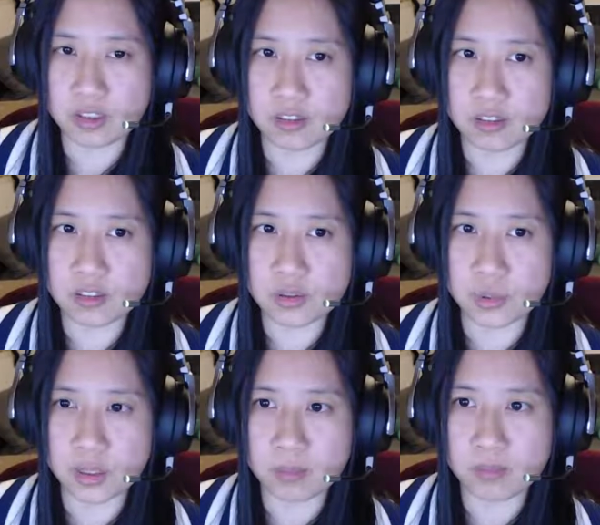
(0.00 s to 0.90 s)
a
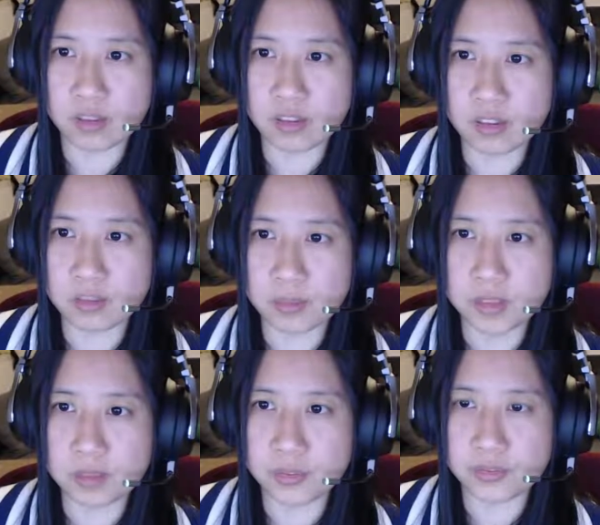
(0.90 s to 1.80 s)
stream a little
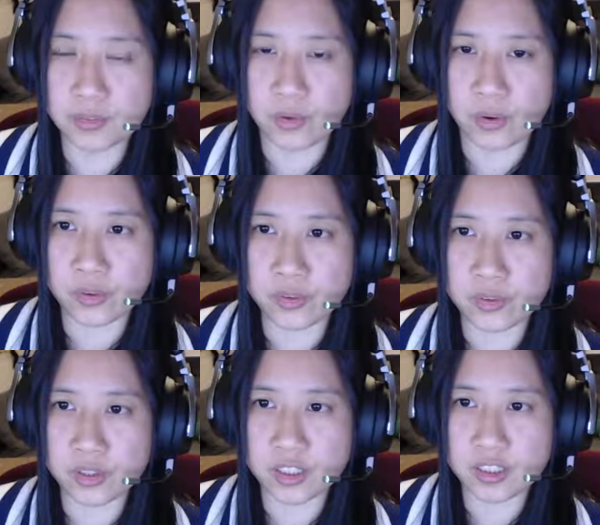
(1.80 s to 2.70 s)
bit before New
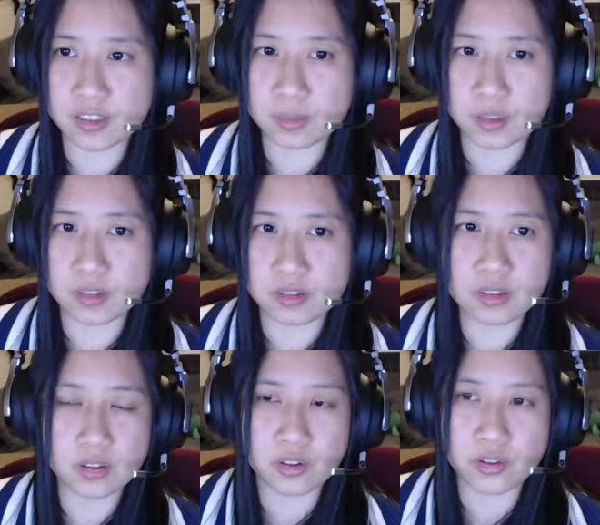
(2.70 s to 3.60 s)
Year, but
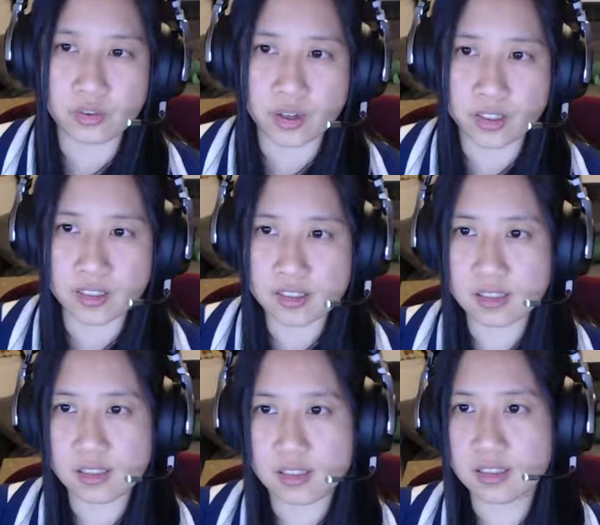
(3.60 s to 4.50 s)
otherwise
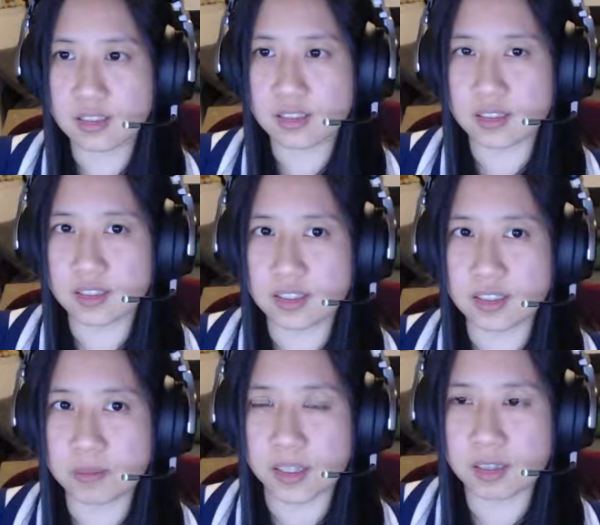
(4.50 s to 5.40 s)

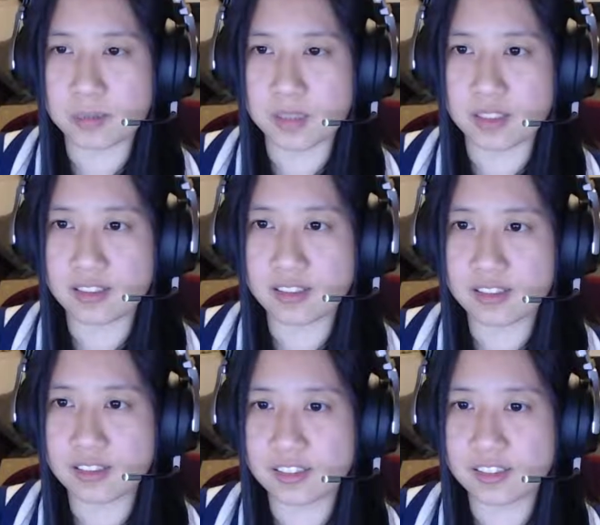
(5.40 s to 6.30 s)
it might be
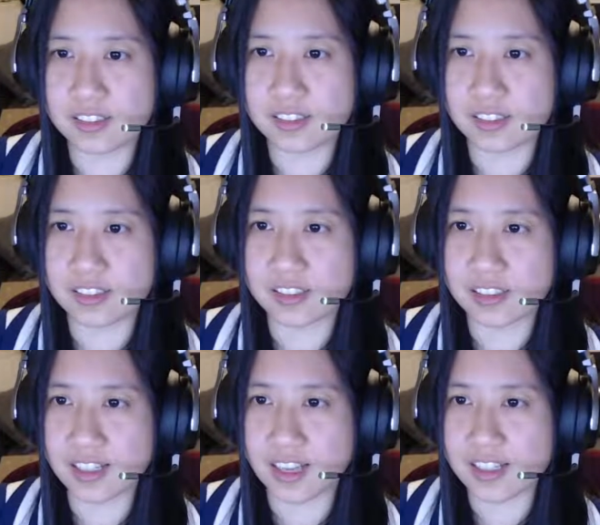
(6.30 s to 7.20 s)
the
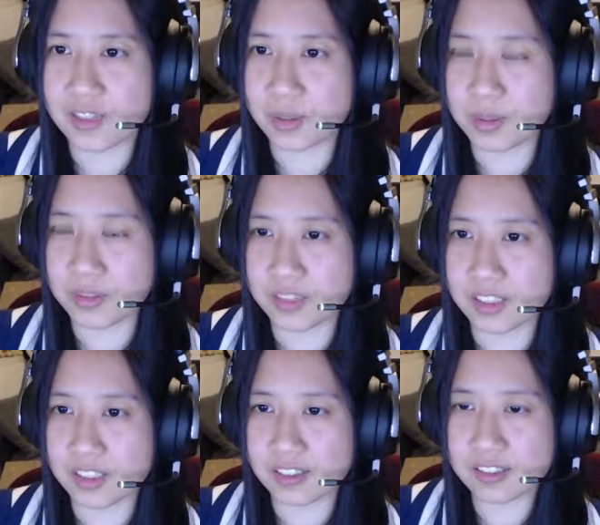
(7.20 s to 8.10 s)
last stream of the
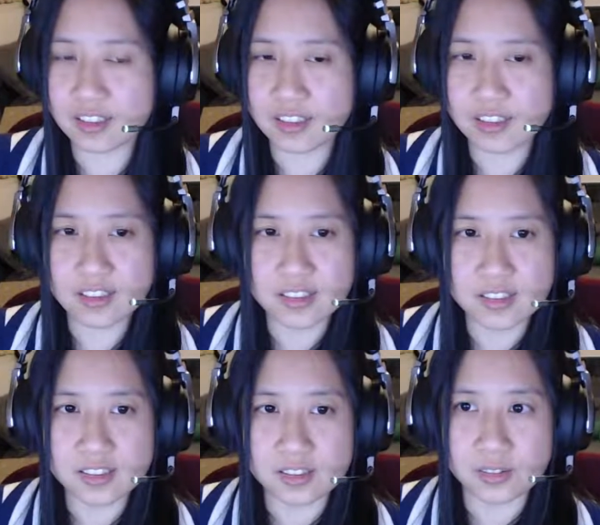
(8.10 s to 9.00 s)
year.
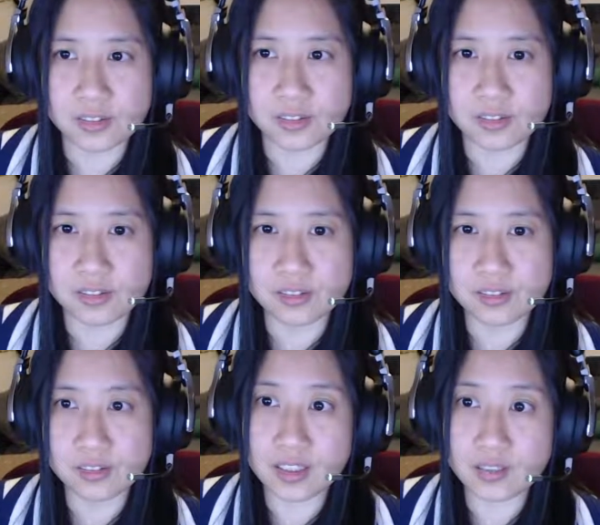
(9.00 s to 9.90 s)

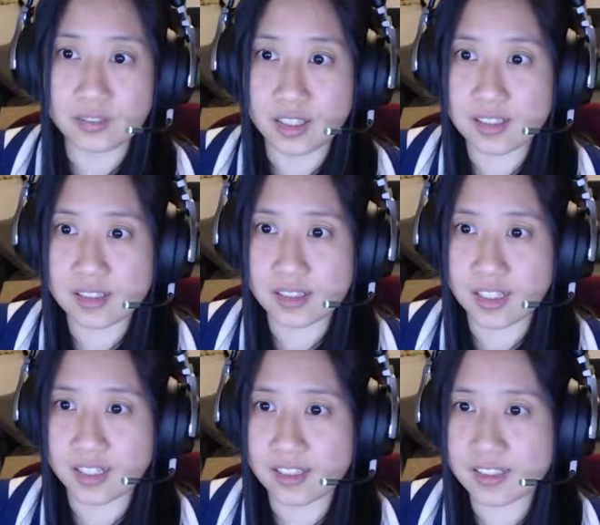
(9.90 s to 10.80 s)
So if that's the
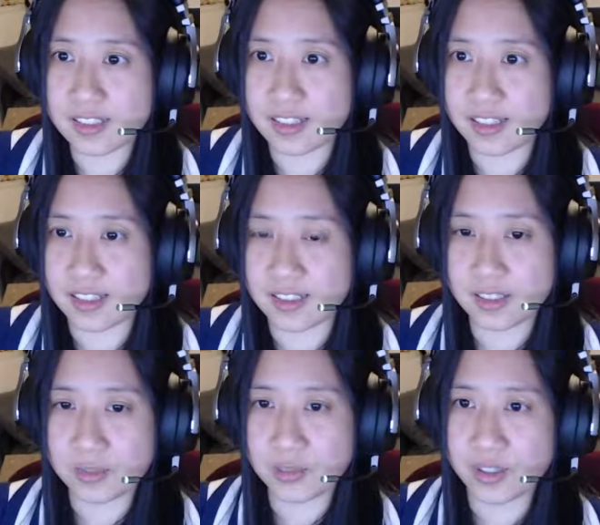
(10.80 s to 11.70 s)
case, and
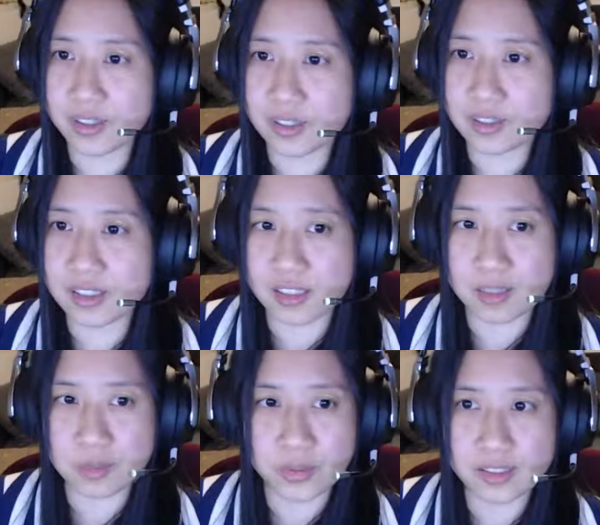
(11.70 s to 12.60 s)
if you are going to
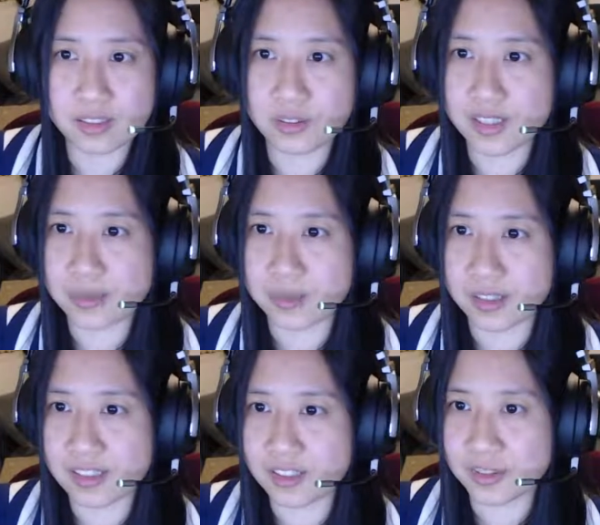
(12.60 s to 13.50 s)
celebrate
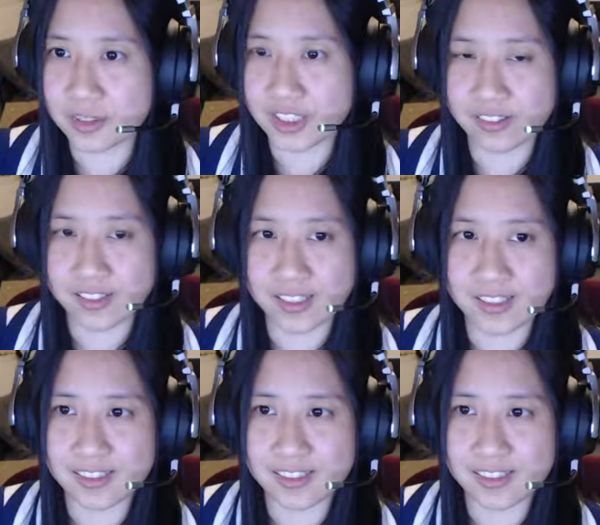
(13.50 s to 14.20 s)
Christmas, New Year, and